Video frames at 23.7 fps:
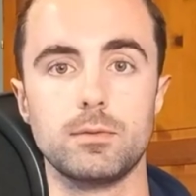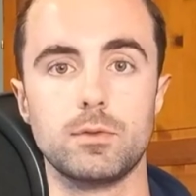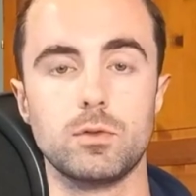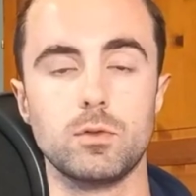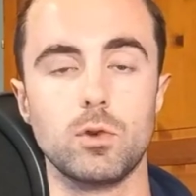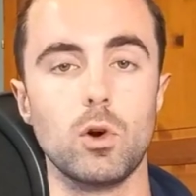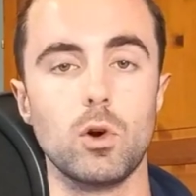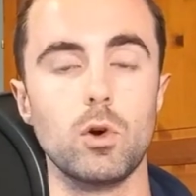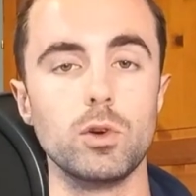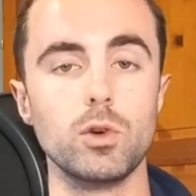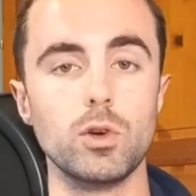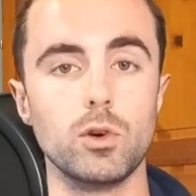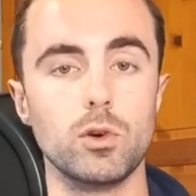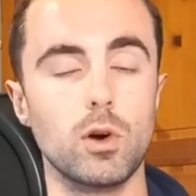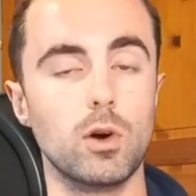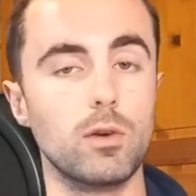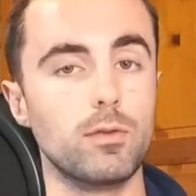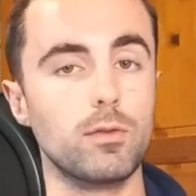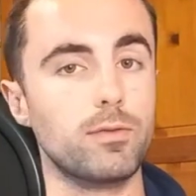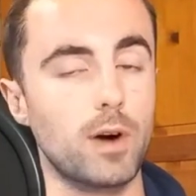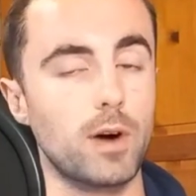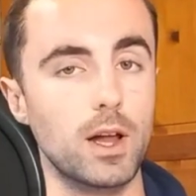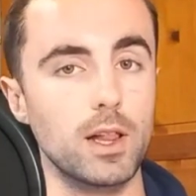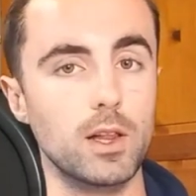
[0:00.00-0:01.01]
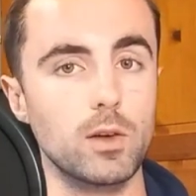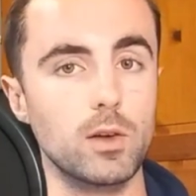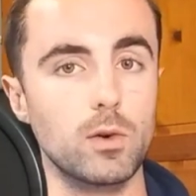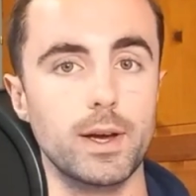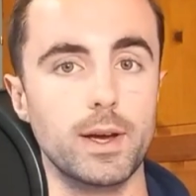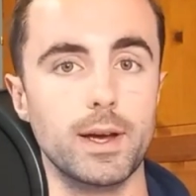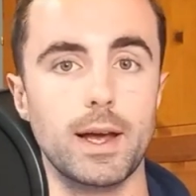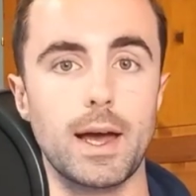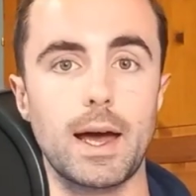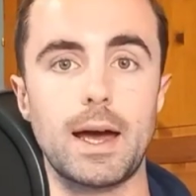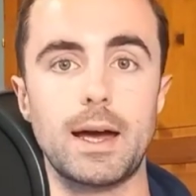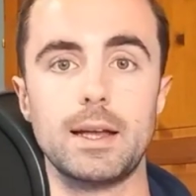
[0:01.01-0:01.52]
your
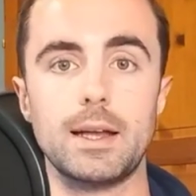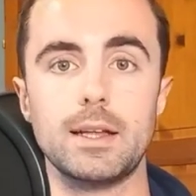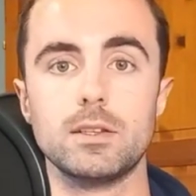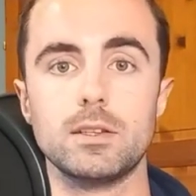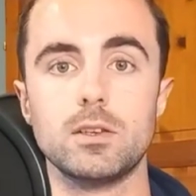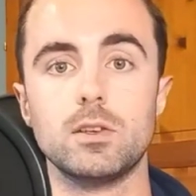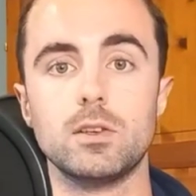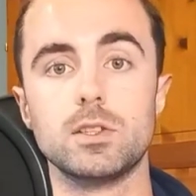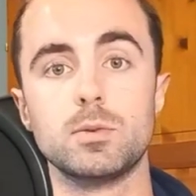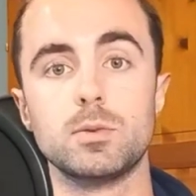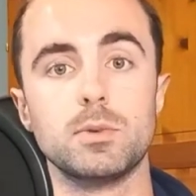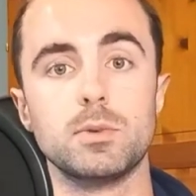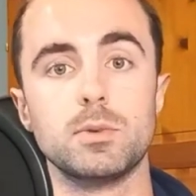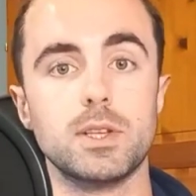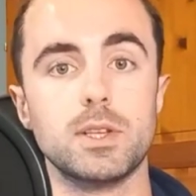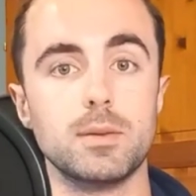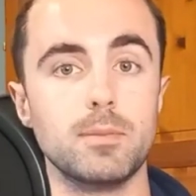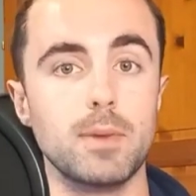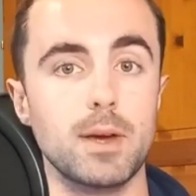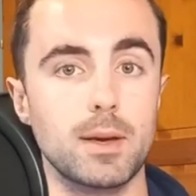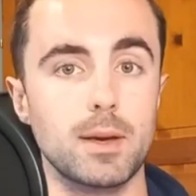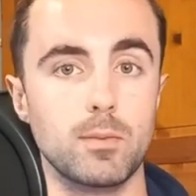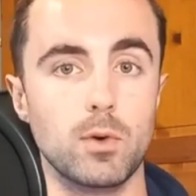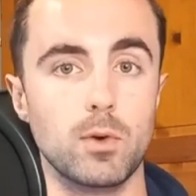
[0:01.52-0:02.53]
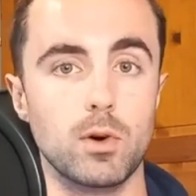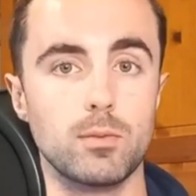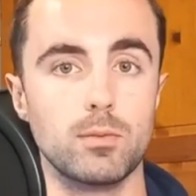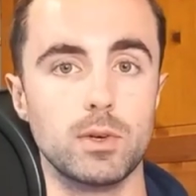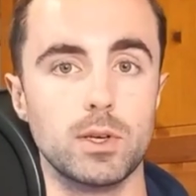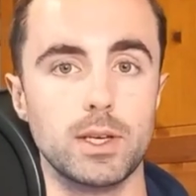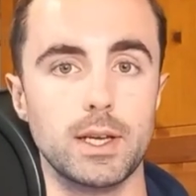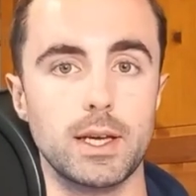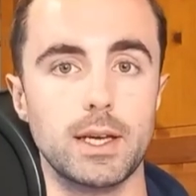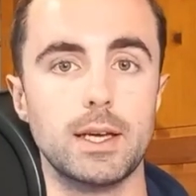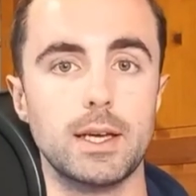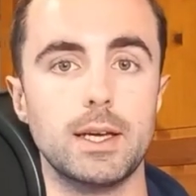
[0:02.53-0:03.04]
following, and ultimately make more
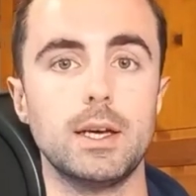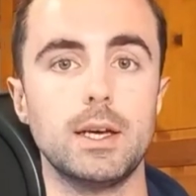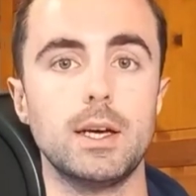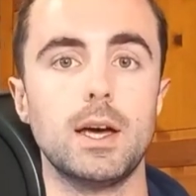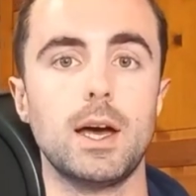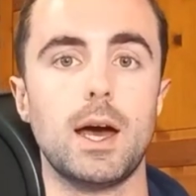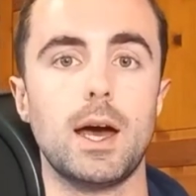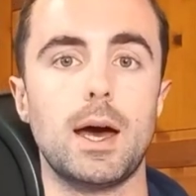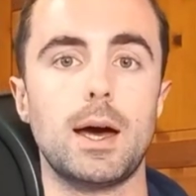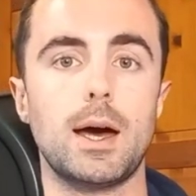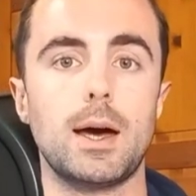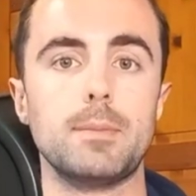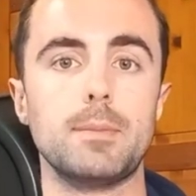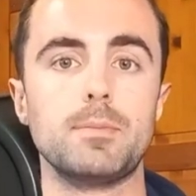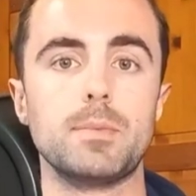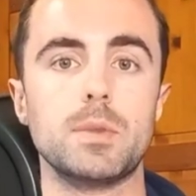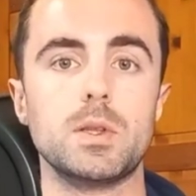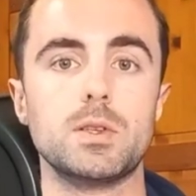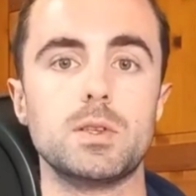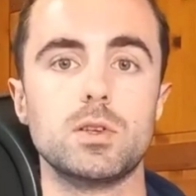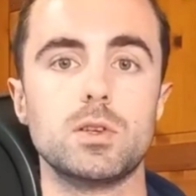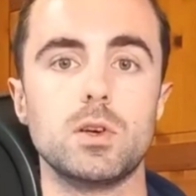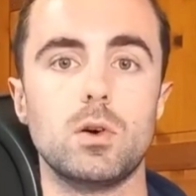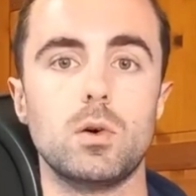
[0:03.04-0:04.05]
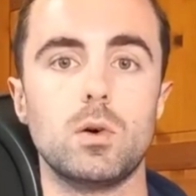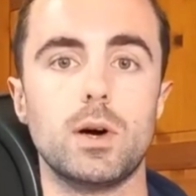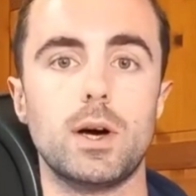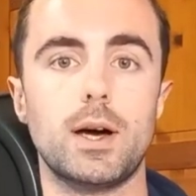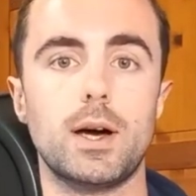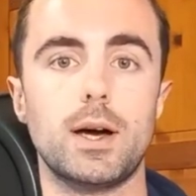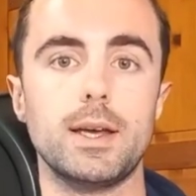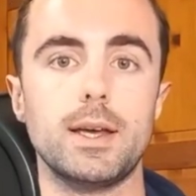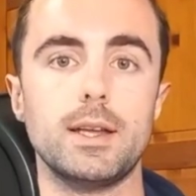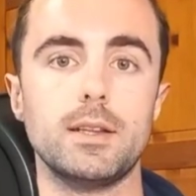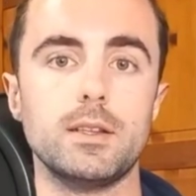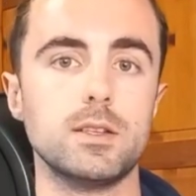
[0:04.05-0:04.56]
money. So
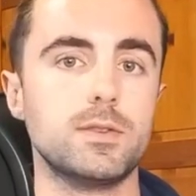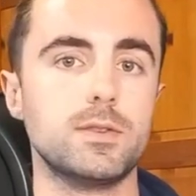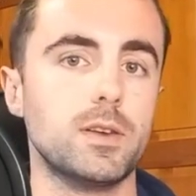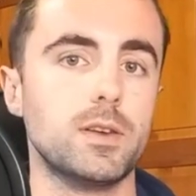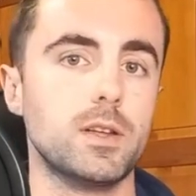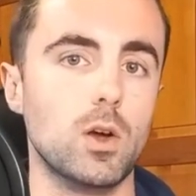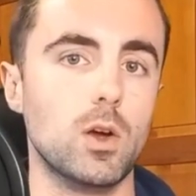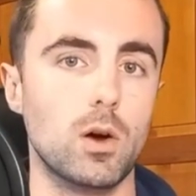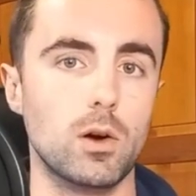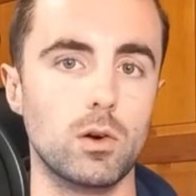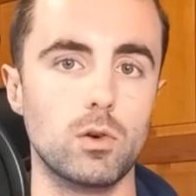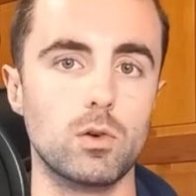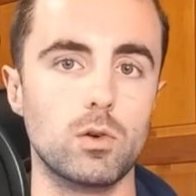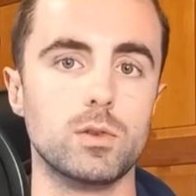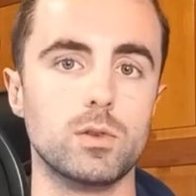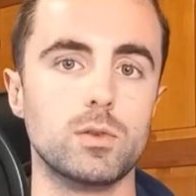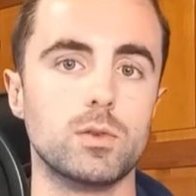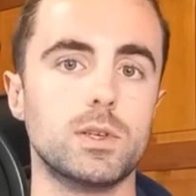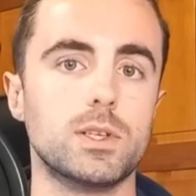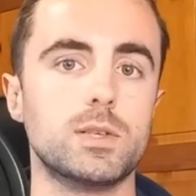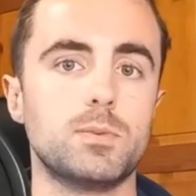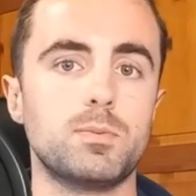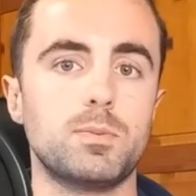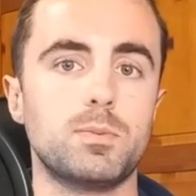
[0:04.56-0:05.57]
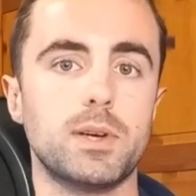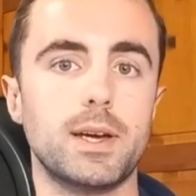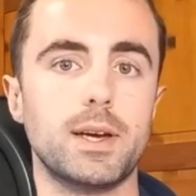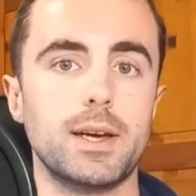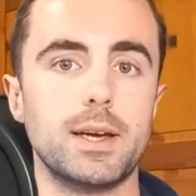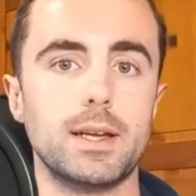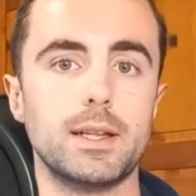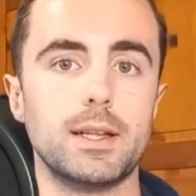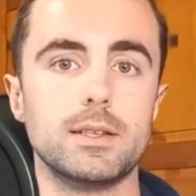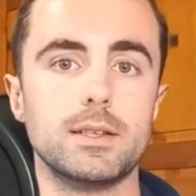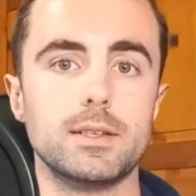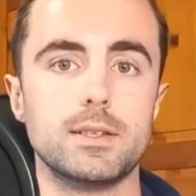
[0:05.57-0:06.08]
in this video, I'm going to
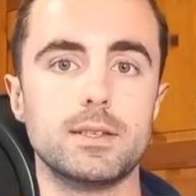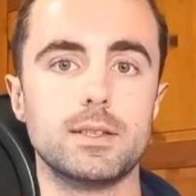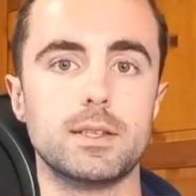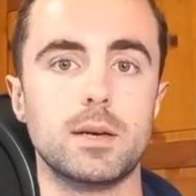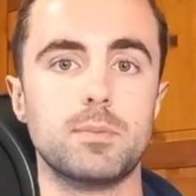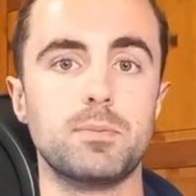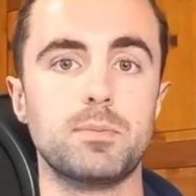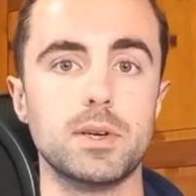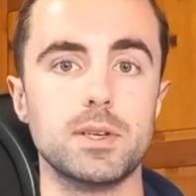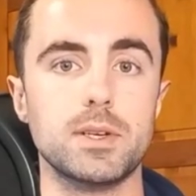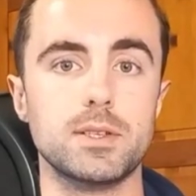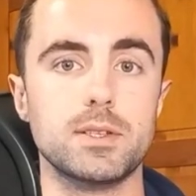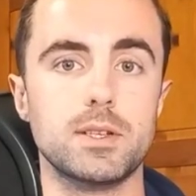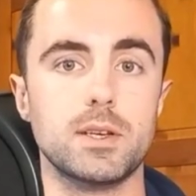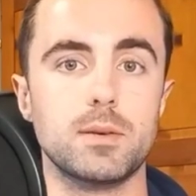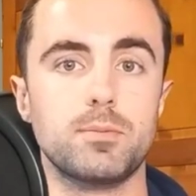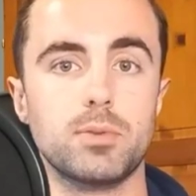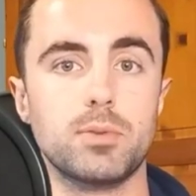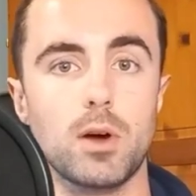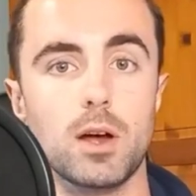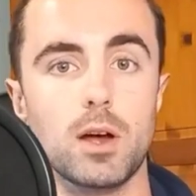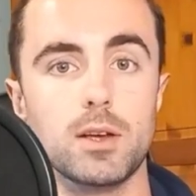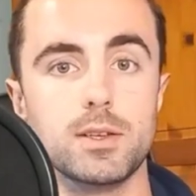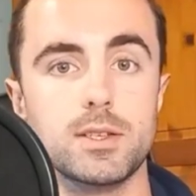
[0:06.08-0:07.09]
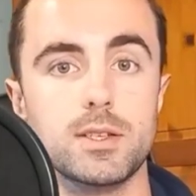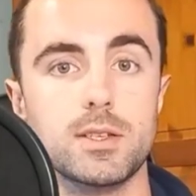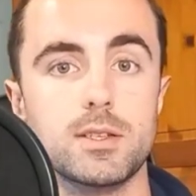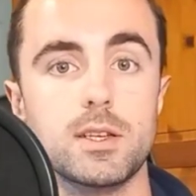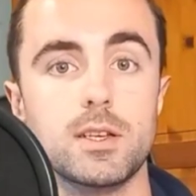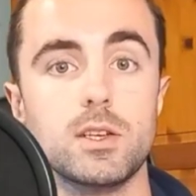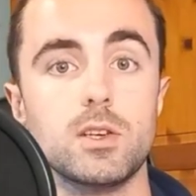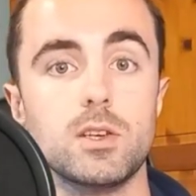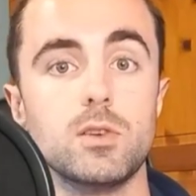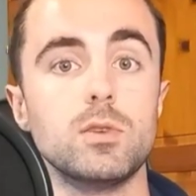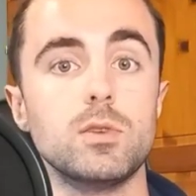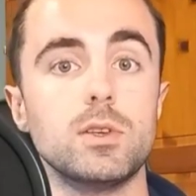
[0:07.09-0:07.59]
explain the step-by-step process that
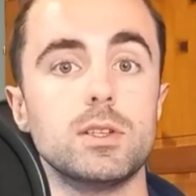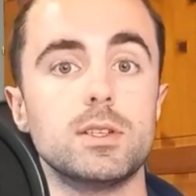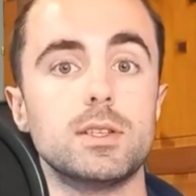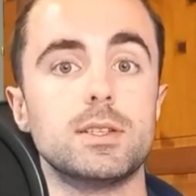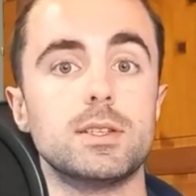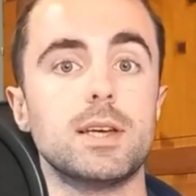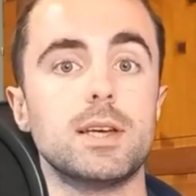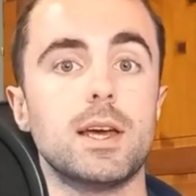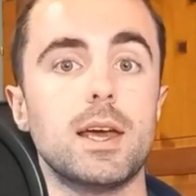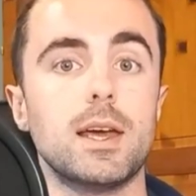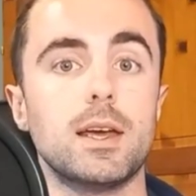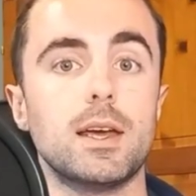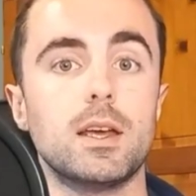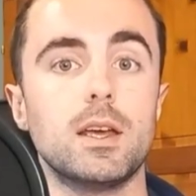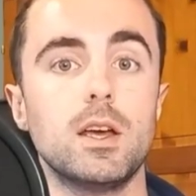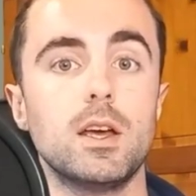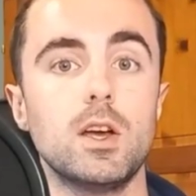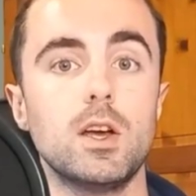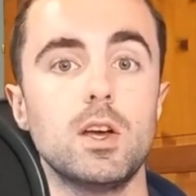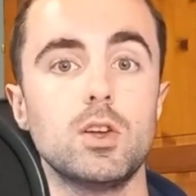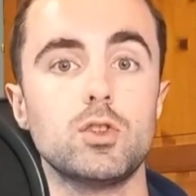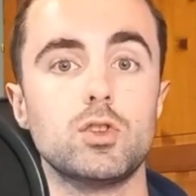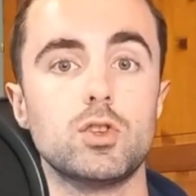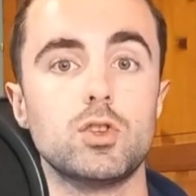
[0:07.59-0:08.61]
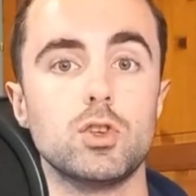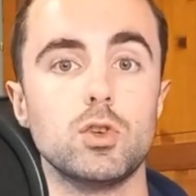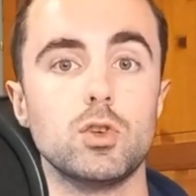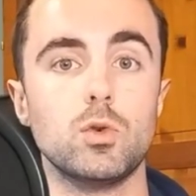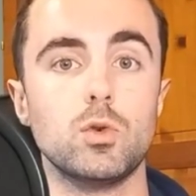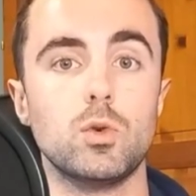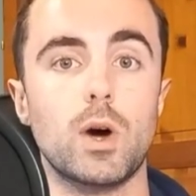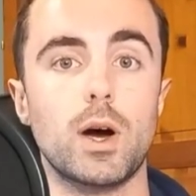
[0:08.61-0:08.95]
you need to take to